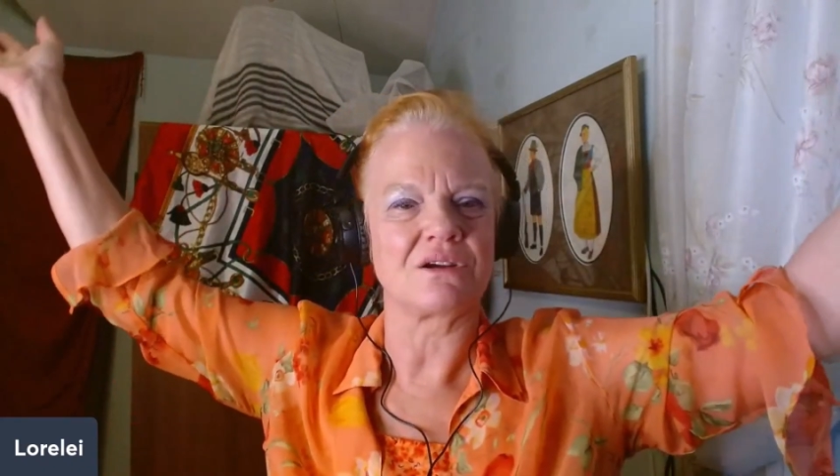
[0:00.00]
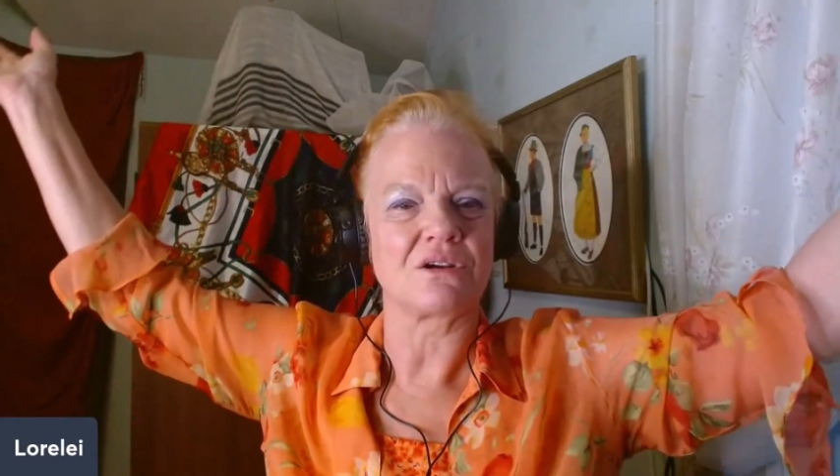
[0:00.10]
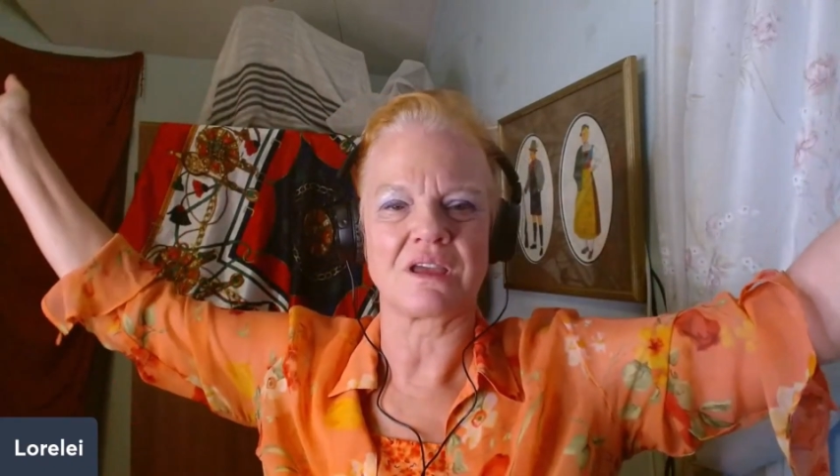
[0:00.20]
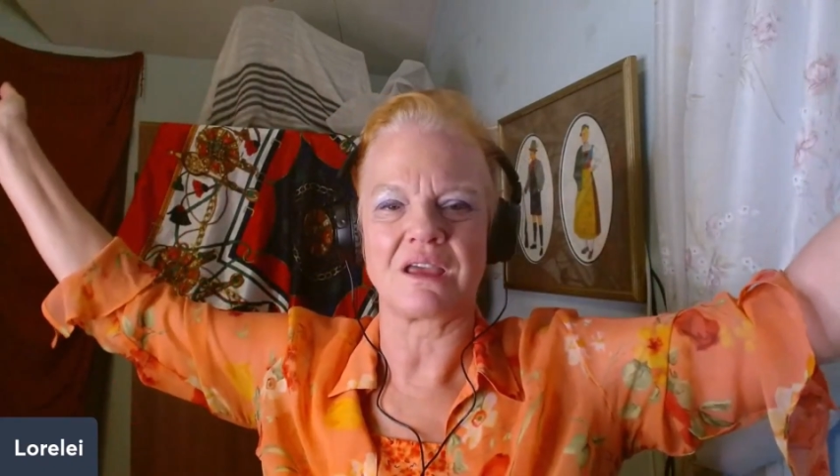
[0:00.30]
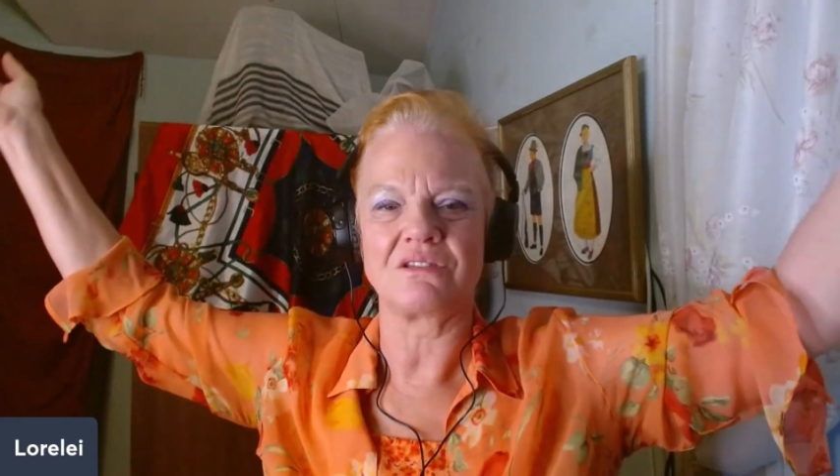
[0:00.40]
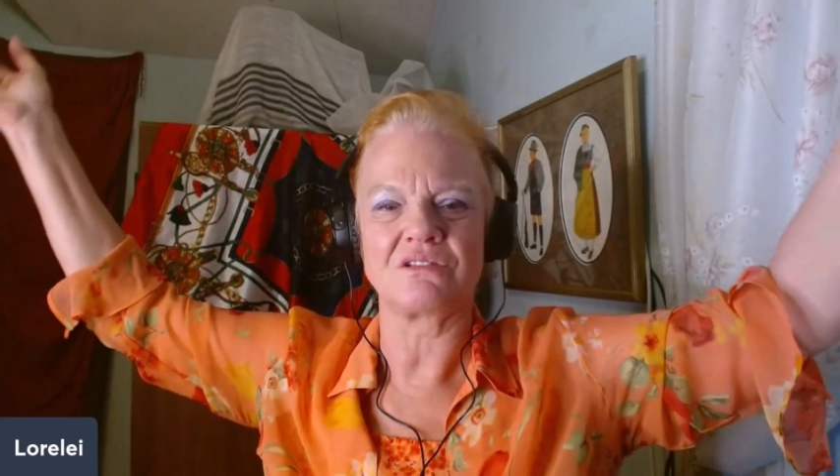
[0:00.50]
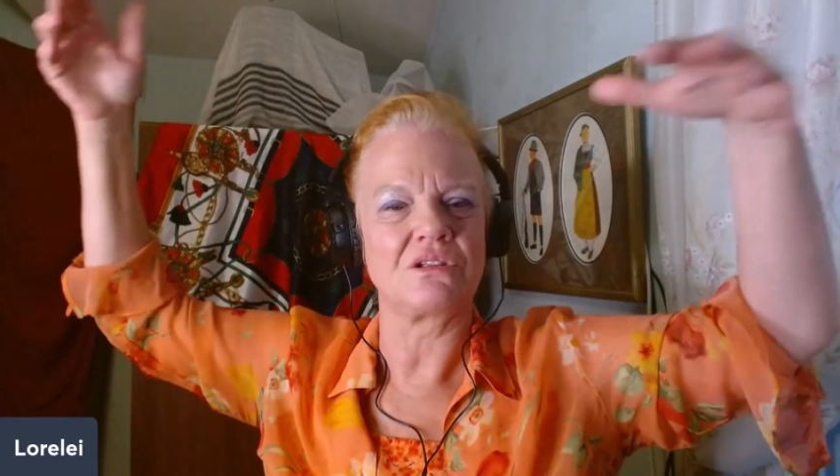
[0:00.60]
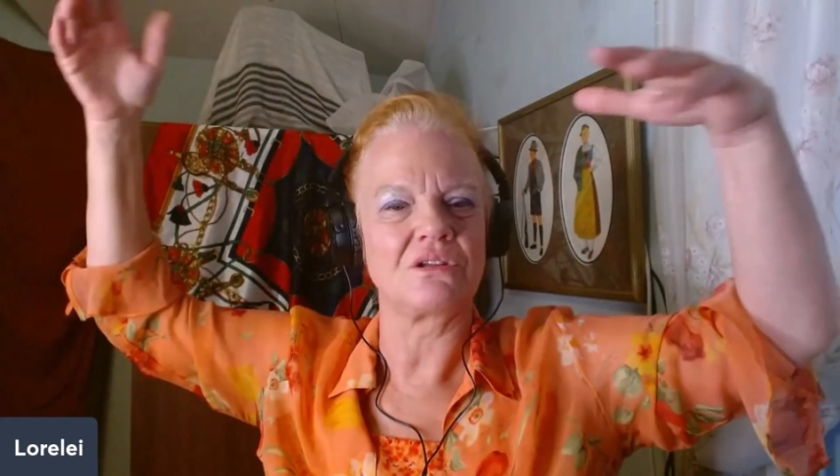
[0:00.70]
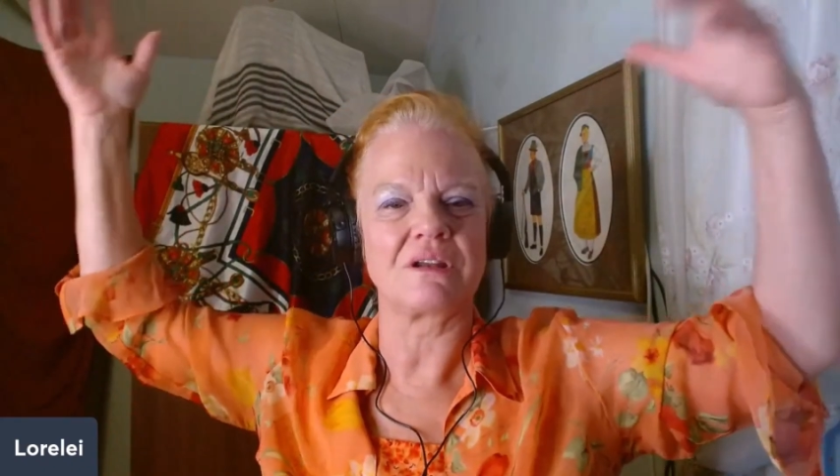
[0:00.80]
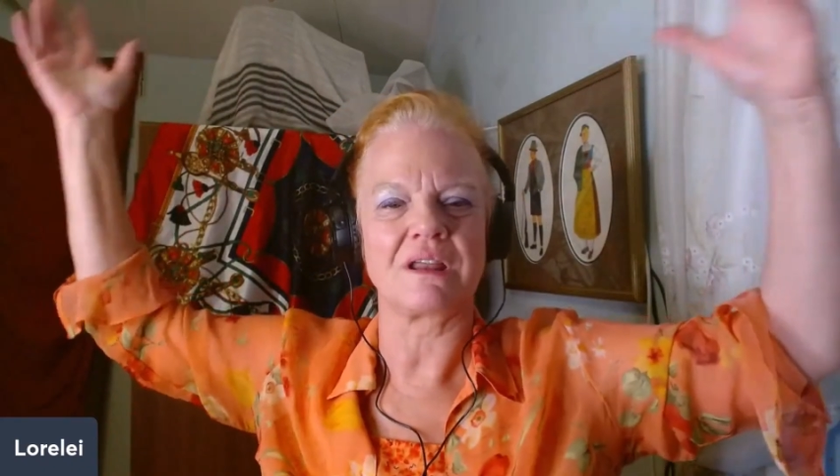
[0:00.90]
archangel
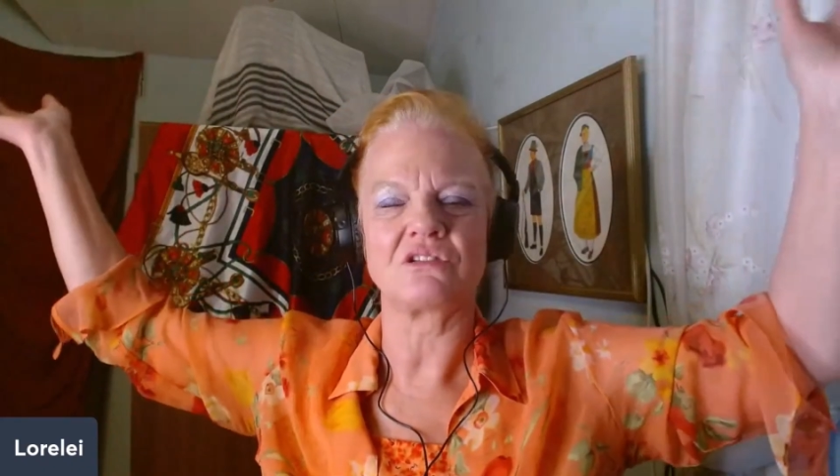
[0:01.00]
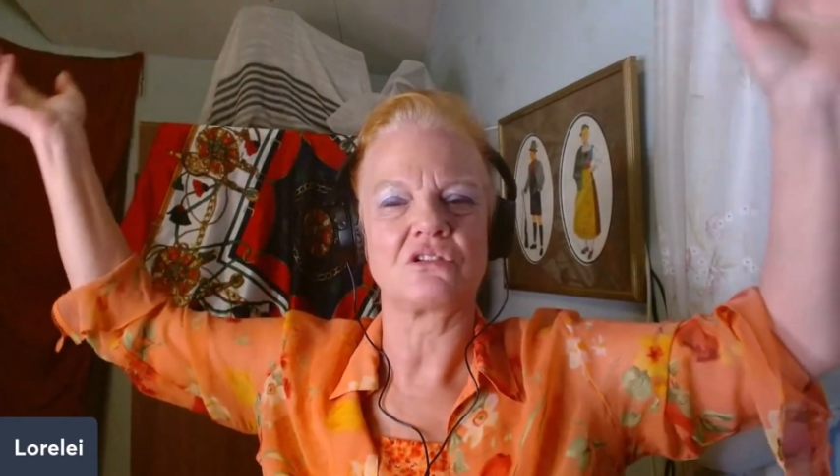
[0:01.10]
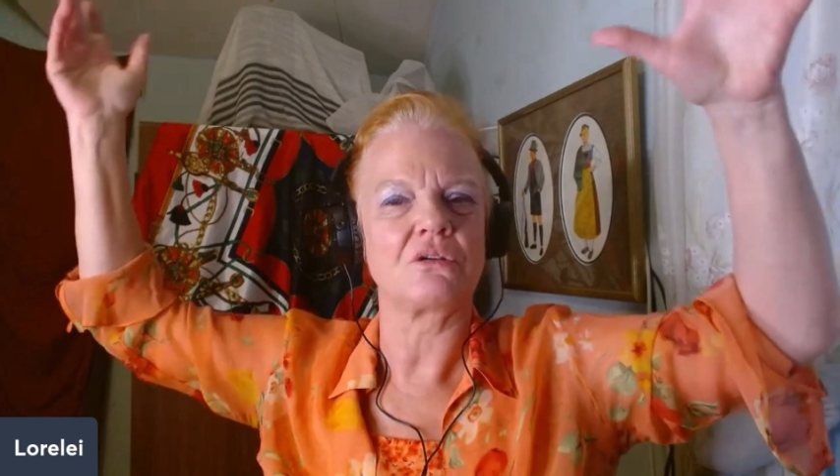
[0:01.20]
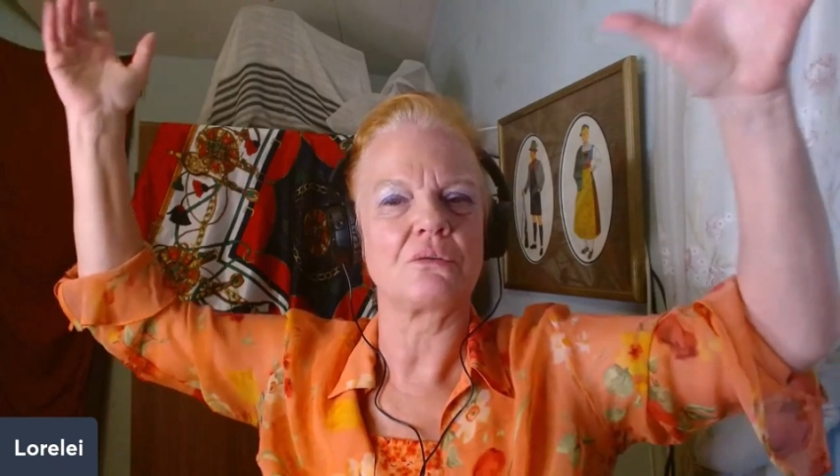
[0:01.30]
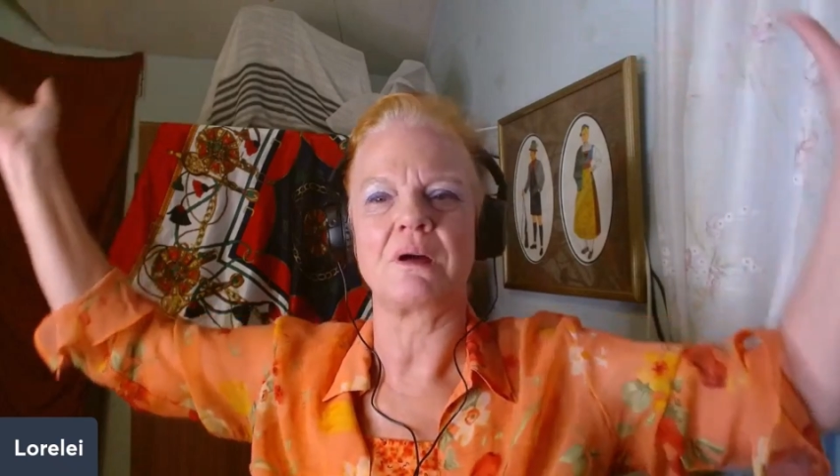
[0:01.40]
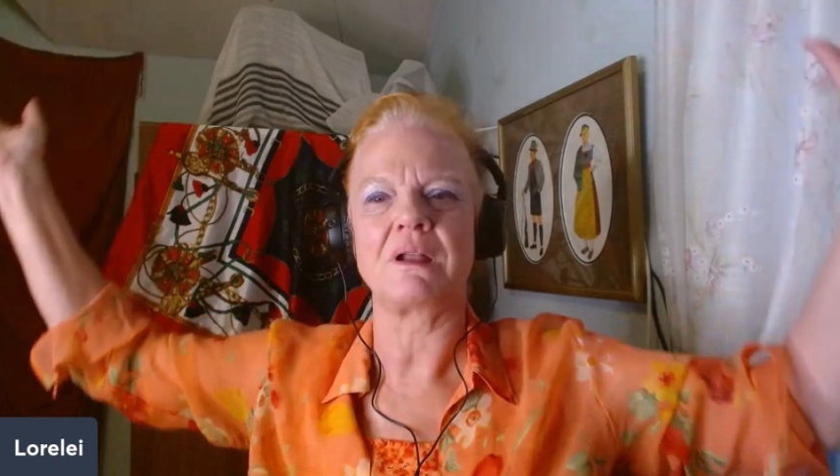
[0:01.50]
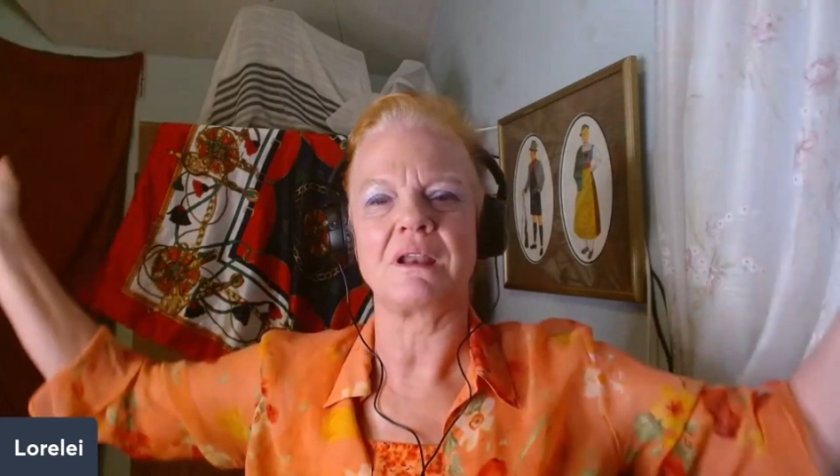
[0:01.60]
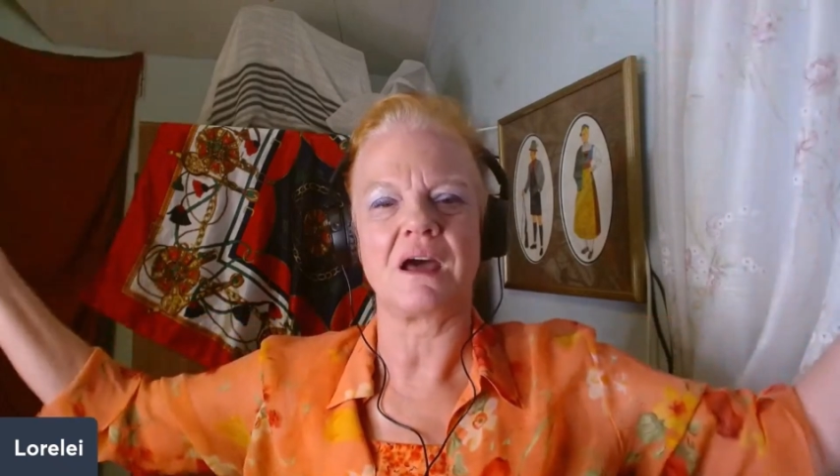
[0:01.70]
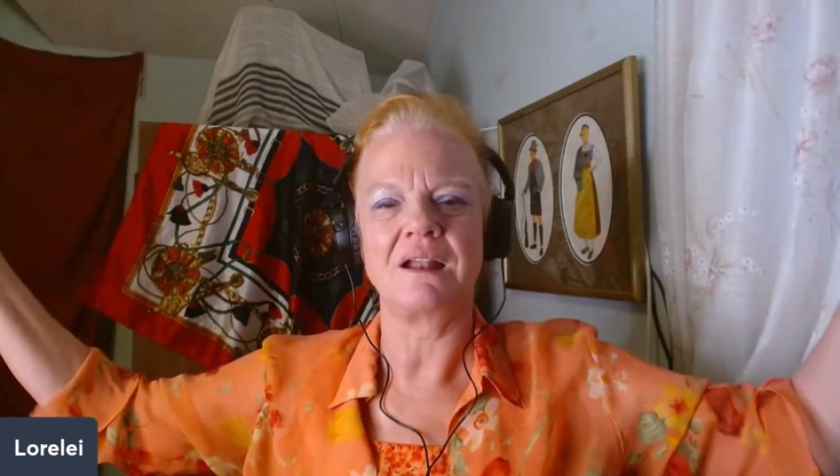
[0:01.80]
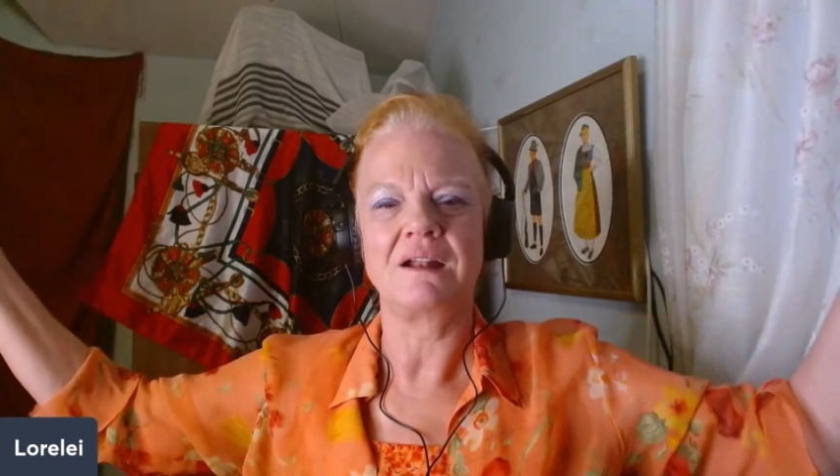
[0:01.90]
or an angel or
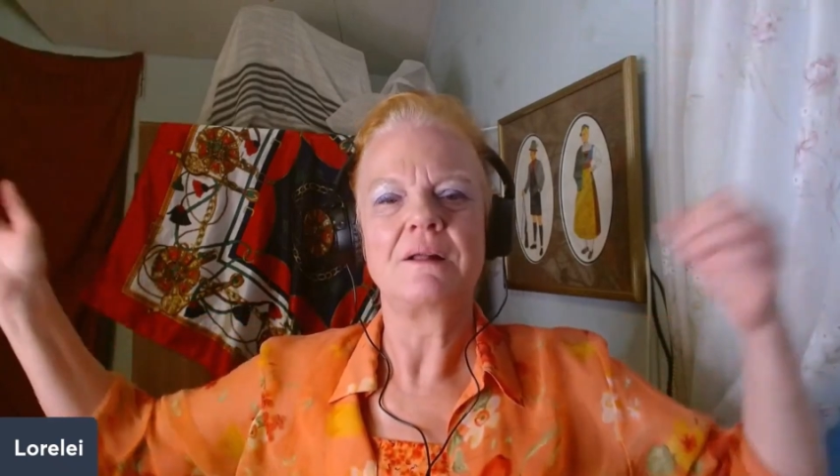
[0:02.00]
whatnot.